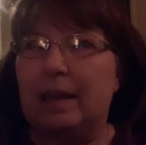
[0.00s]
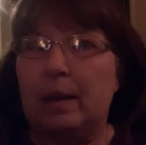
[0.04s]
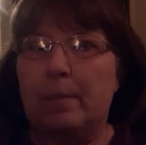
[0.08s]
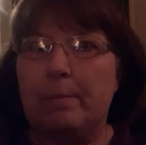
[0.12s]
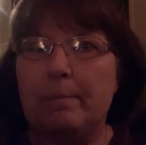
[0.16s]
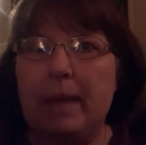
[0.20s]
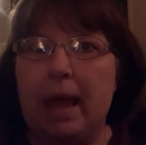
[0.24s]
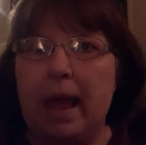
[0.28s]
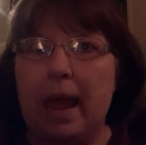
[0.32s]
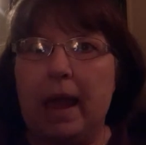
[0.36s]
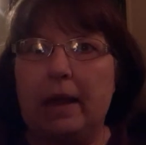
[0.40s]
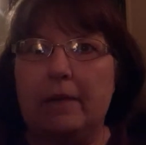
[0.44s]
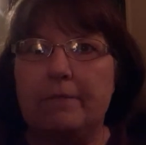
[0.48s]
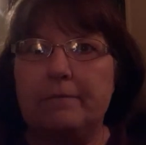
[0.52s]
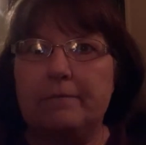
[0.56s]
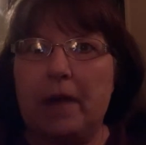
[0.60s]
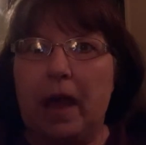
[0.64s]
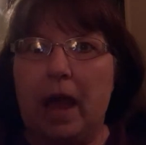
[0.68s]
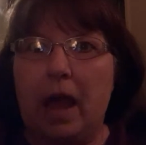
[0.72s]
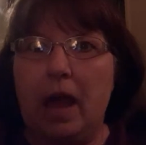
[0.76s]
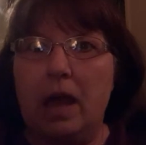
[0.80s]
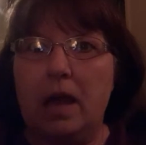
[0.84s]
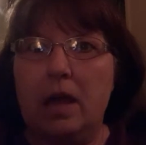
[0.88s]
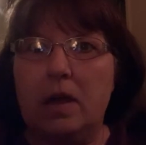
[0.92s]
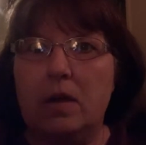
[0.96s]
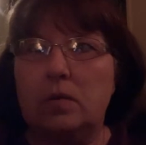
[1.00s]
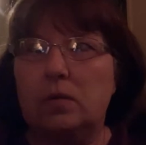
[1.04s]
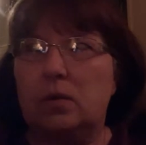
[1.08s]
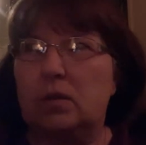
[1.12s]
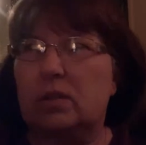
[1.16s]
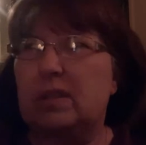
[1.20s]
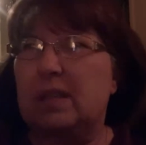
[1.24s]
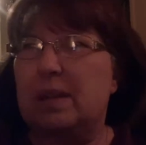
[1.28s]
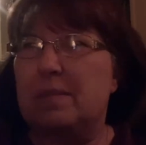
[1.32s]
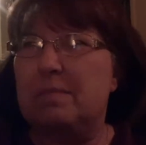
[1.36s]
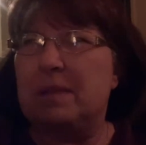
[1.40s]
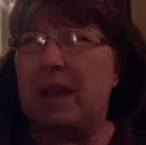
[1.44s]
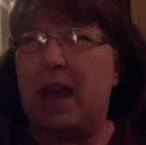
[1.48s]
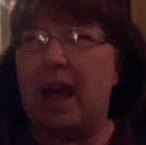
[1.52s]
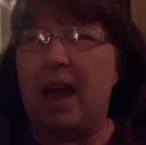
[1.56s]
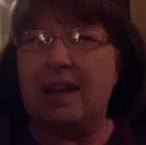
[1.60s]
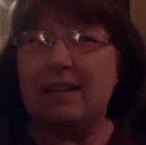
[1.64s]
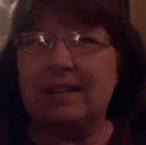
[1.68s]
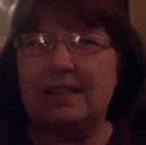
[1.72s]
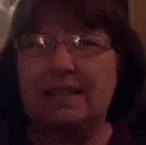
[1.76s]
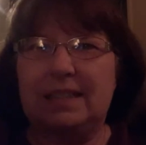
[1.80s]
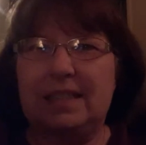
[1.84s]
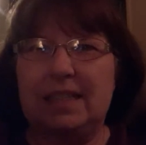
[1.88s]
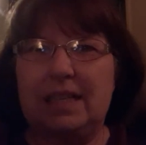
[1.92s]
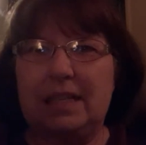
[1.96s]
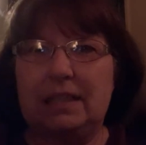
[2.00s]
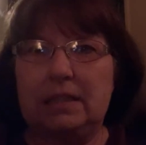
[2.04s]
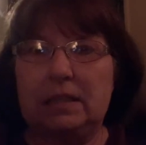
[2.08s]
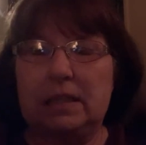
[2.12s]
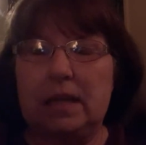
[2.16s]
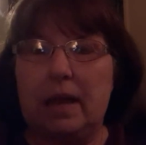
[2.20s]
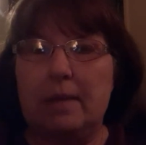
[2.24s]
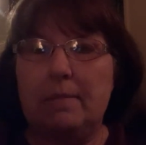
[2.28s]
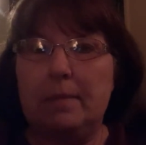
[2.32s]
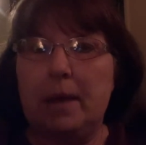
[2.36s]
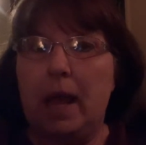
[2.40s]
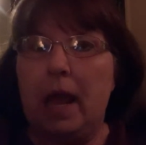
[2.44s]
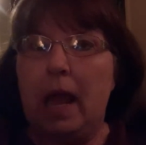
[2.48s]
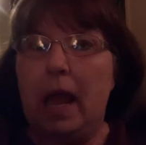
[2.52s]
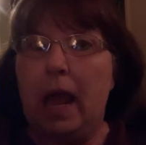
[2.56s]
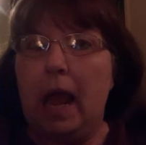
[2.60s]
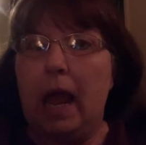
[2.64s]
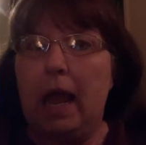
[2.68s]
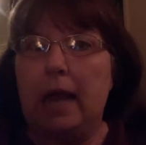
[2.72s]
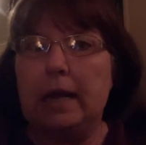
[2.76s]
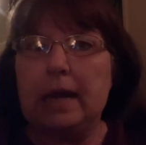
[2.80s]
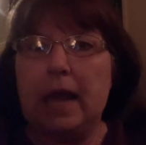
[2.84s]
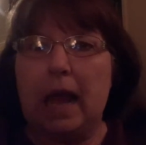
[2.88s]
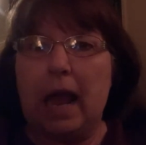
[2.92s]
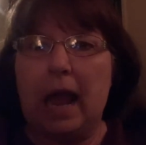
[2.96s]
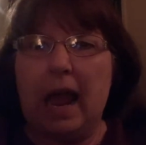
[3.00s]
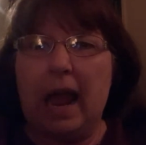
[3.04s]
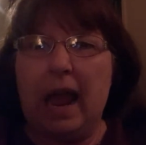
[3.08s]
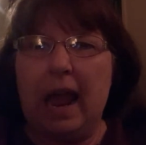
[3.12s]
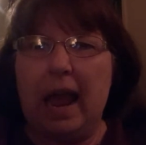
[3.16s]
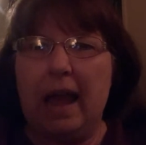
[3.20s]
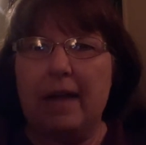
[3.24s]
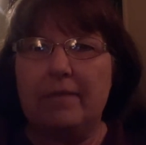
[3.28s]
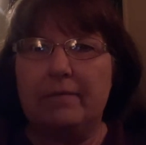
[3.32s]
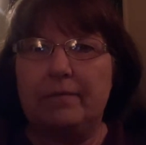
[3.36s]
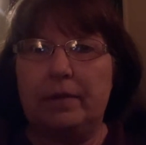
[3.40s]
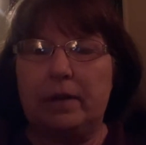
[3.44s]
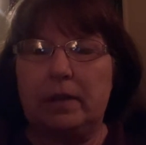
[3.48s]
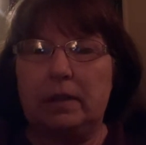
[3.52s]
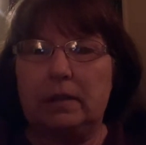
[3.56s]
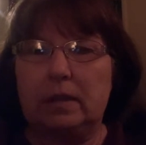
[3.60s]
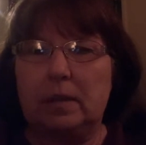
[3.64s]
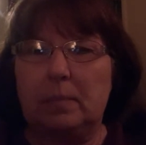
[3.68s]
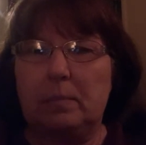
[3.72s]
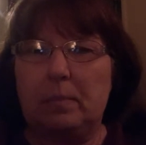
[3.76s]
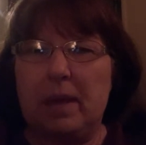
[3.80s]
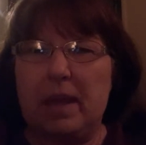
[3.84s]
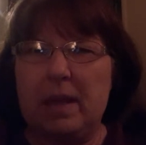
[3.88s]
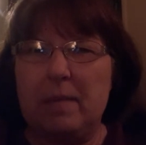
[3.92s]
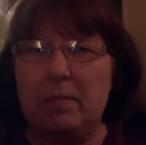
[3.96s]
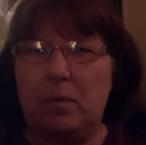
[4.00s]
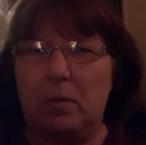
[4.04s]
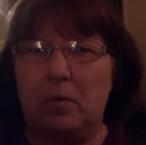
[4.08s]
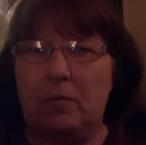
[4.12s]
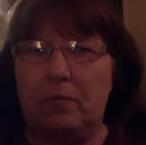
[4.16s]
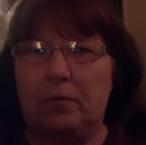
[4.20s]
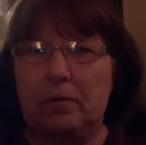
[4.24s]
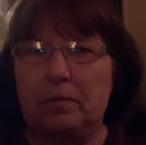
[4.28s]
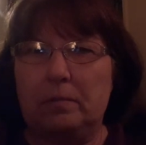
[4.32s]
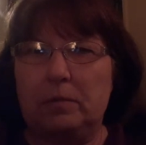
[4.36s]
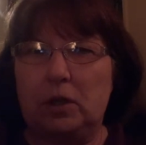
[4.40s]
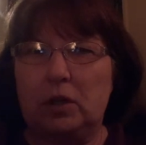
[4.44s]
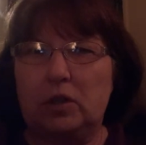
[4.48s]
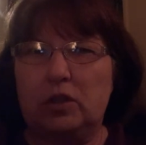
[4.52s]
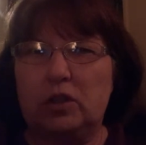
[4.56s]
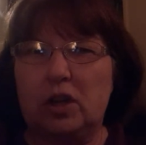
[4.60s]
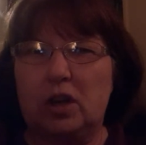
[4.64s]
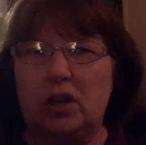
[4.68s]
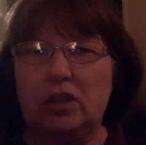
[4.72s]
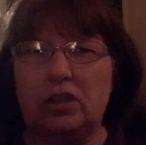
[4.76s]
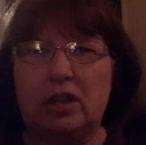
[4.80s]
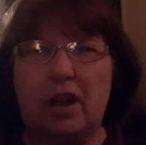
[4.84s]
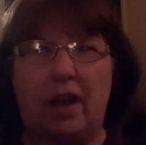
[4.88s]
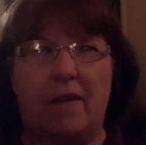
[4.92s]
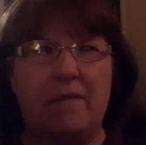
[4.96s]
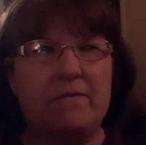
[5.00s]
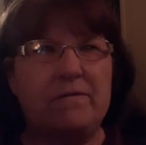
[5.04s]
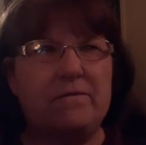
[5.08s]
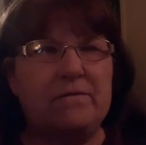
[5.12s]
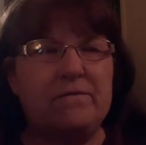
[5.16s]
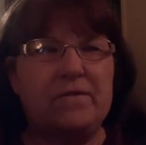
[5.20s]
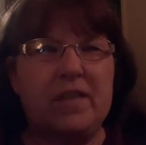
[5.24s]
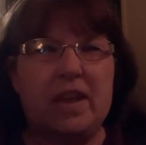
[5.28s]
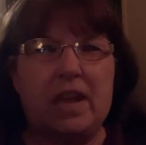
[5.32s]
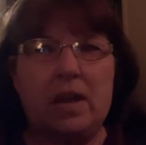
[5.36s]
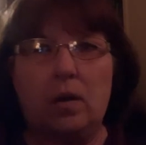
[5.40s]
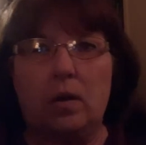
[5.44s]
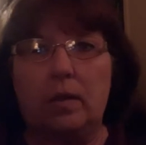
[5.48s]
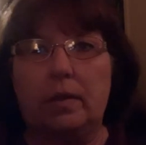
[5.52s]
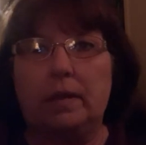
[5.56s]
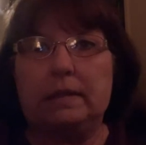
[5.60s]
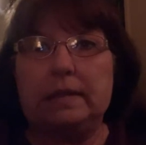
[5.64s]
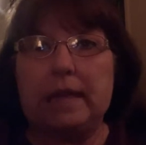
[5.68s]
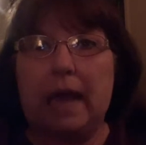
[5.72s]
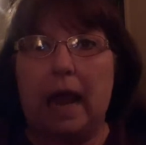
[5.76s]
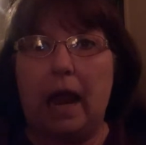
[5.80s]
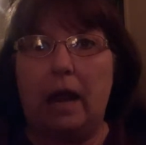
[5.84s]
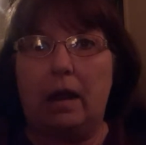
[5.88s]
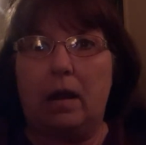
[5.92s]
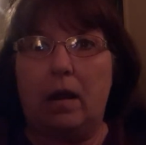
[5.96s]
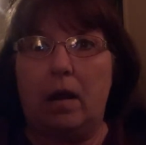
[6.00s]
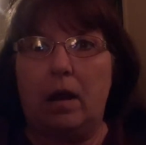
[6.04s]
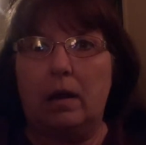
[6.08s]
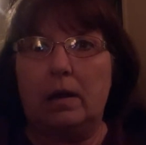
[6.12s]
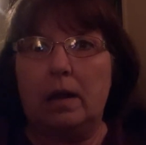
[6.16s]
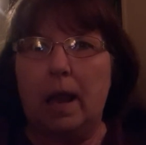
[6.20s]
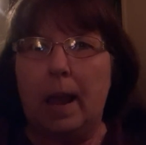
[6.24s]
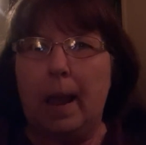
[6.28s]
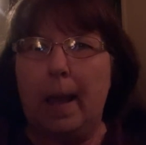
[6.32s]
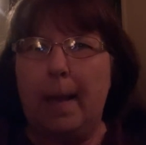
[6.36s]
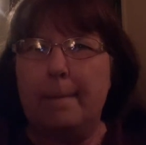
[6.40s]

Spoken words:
a megaphone or some kind of system and have the people from their church go fill the daggone